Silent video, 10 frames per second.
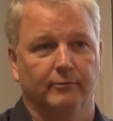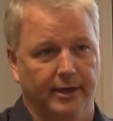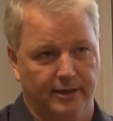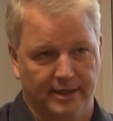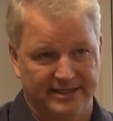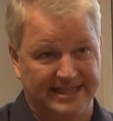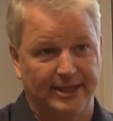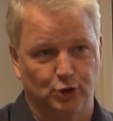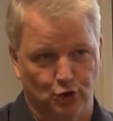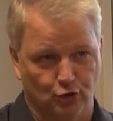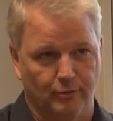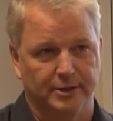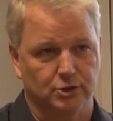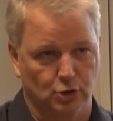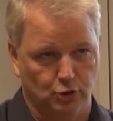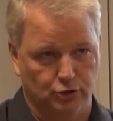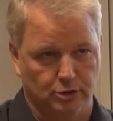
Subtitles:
right? A censure resolution.